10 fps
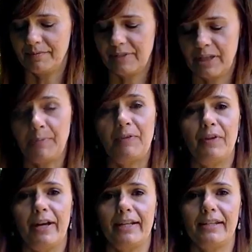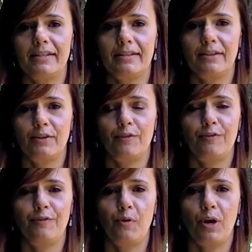some advice
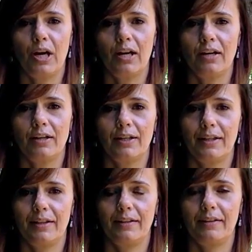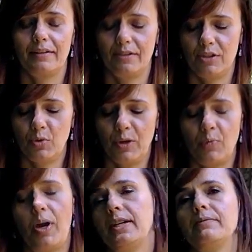for twin
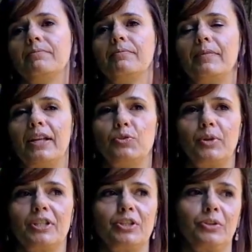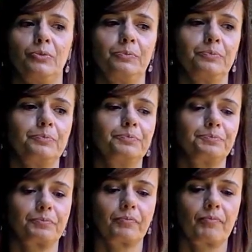1 and twin 2.
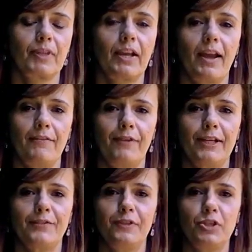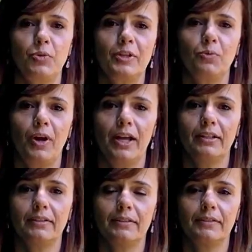Advice for twin
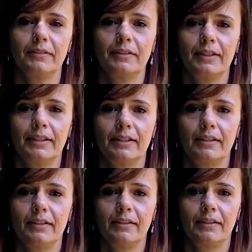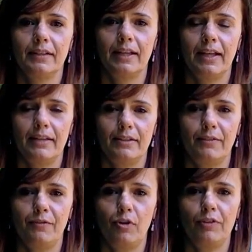1 is the
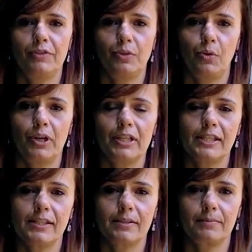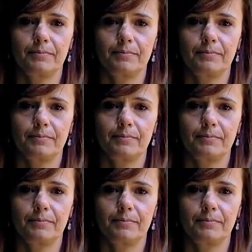4 of Swords.